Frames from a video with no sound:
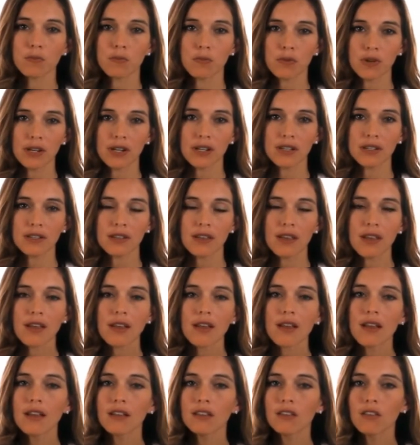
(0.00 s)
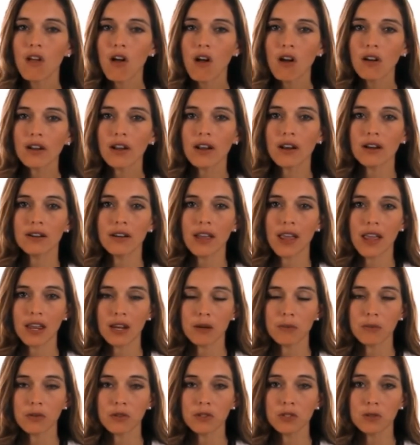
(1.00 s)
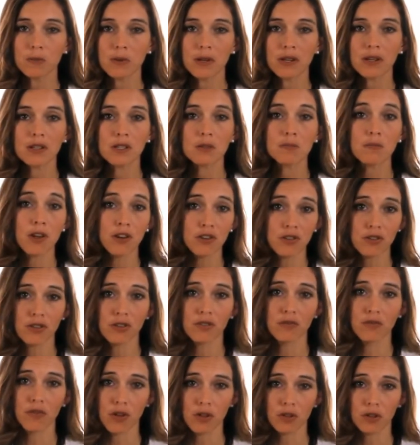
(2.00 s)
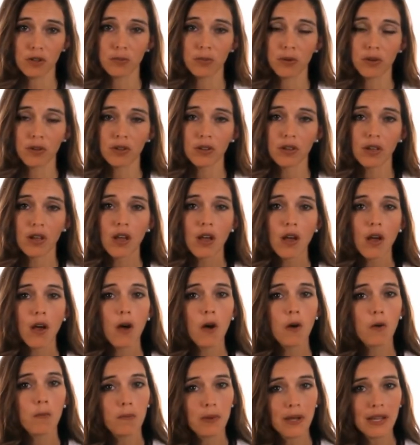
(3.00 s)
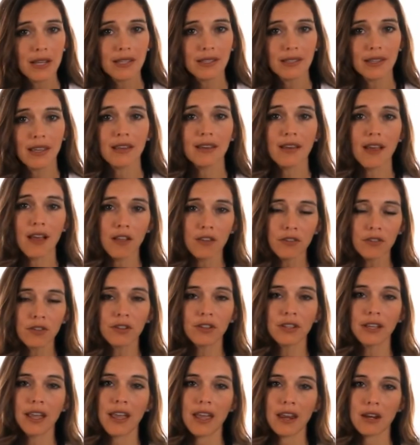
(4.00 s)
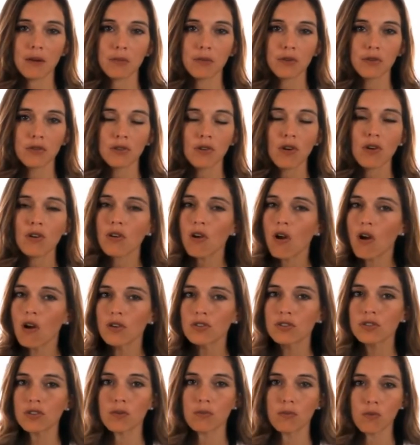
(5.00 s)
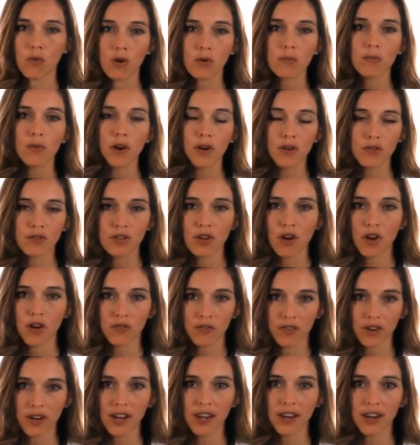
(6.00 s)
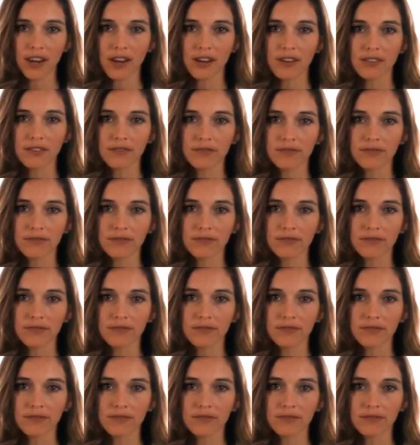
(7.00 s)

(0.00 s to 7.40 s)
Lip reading: breeds, and long-haired animals being especially vulnerable. Obese and elderly animals are also more prone to overheating.